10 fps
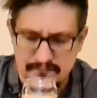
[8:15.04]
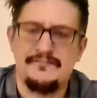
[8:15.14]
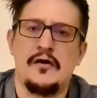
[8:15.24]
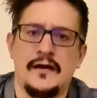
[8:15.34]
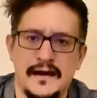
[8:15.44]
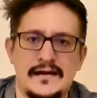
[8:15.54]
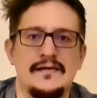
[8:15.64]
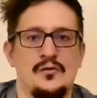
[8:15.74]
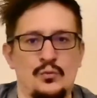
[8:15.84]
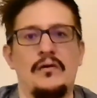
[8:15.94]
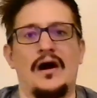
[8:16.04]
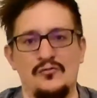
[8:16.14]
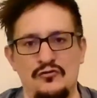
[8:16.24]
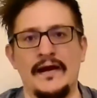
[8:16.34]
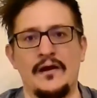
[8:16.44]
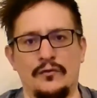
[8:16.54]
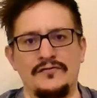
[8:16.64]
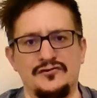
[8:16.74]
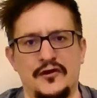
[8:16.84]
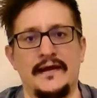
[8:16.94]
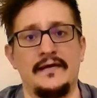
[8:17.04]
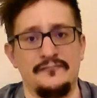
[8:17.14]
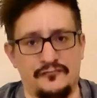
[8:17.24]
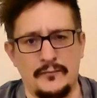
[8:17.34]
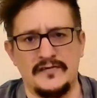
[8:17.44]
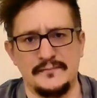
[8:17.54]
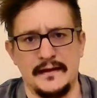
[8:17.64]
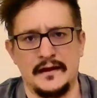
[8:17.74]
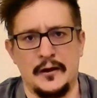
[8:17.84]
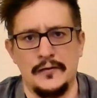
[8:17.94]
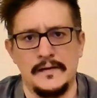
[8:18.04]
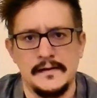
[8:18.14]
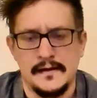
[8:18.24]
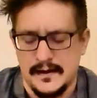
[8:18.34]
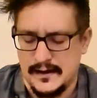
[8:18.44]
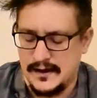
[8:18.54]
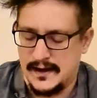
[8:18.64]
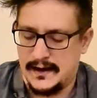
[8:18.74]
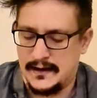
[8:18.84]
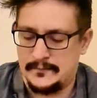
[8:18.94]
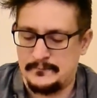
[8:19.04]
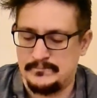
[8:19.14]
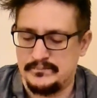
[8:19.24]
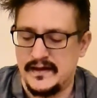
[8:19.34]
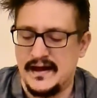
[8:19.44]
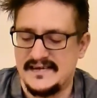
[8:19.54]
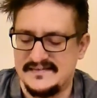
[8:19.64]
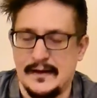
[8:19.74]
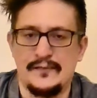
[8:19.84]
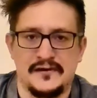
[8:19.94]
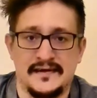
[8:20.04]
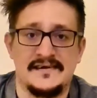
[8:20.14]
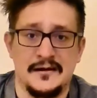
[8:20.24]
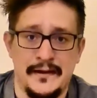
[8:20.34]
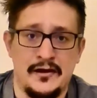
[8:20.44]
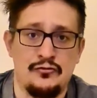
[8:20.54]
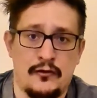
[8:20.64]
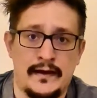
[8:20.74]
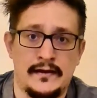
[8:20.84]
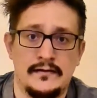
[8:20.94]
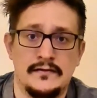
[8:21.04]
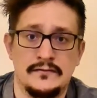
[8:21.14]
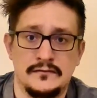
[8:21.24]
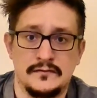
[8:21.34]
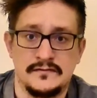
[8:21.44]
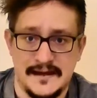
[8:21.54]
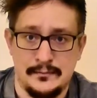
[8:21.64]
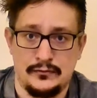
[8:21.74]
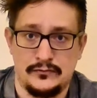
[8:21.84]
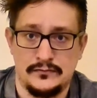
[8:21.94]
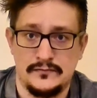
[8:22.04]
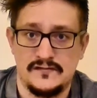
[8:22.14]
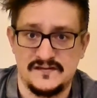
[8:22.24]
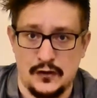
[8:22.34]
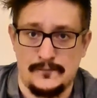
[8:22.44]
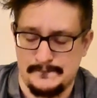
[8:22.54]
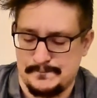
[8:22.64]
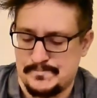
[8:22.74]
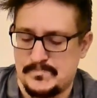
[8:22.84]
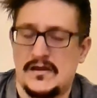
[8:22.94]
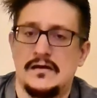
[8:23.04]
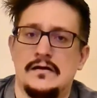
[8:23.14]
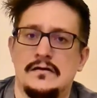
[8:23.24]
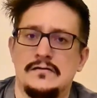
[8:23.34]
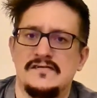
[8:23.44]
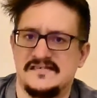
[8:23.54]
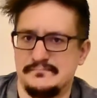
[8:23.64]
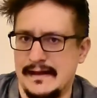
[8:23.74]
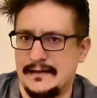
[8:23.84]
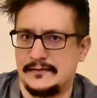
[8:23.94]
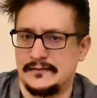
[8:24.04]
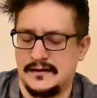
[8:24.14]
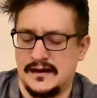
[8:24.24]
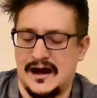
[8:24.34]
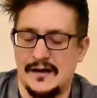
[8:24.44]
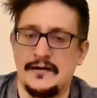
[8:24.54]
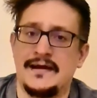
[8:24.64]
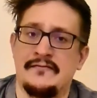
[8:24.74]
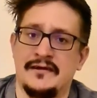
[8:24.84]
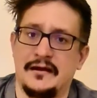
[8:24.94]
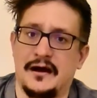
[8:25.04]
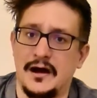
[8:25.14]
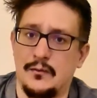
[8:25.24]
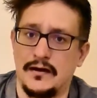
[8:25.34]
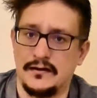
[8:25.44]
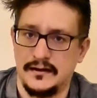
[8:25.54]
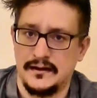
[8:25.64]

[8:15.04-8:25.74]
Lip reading: I really want to drink it from the smell alone. It smells like it's going to be a great tipple. So, smell. I'm going to give it another high one.